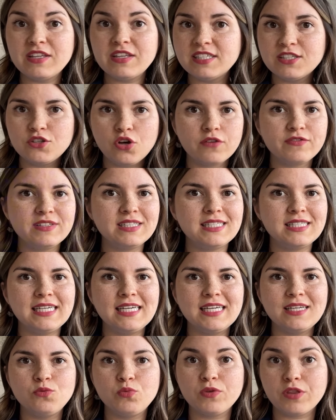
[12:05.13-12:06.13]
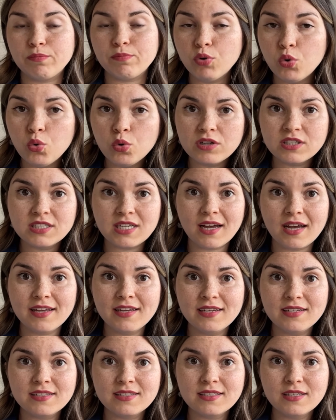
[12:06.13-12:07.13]
This is often seen with a poor
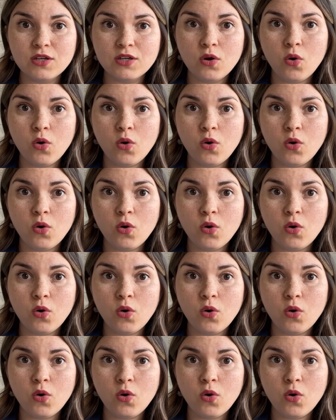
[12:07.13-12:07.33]
diet